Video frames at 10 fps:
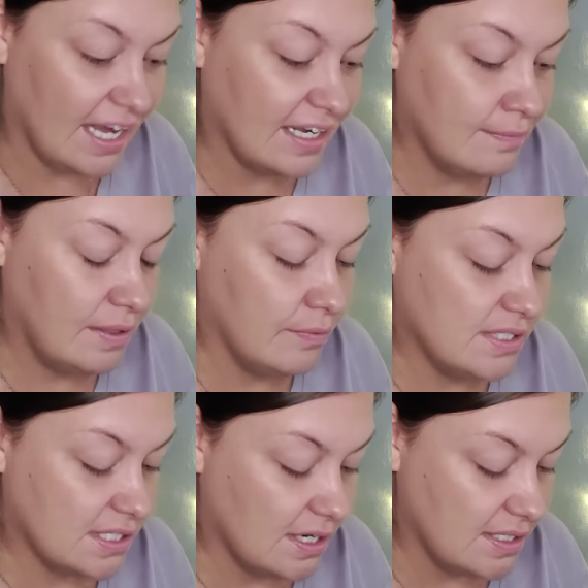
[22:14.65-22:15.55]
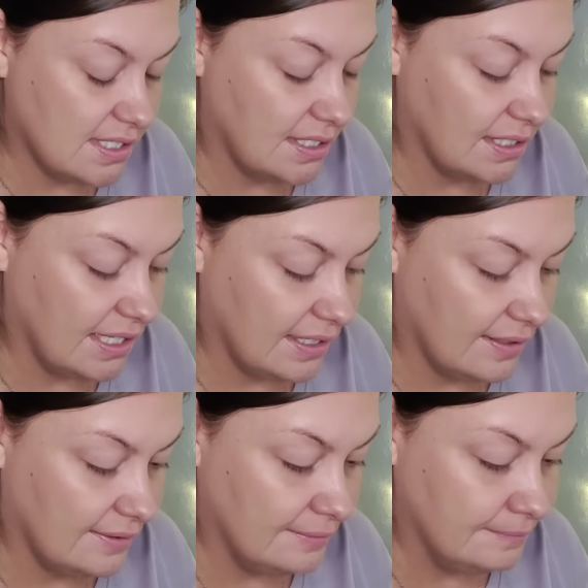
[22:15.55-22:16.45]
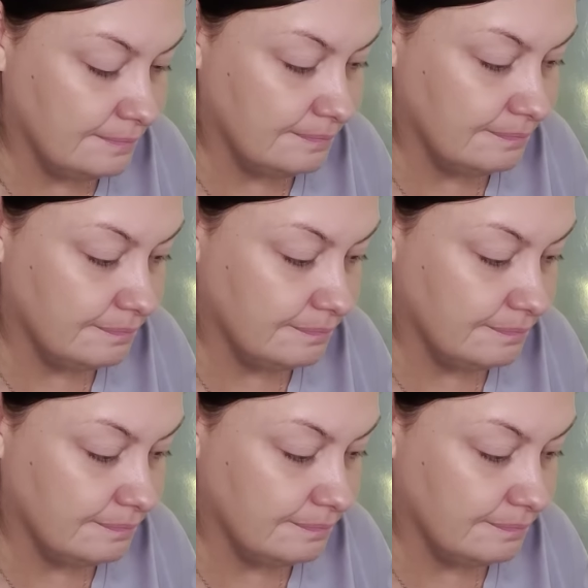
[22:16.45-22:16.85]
that could be what's causing like um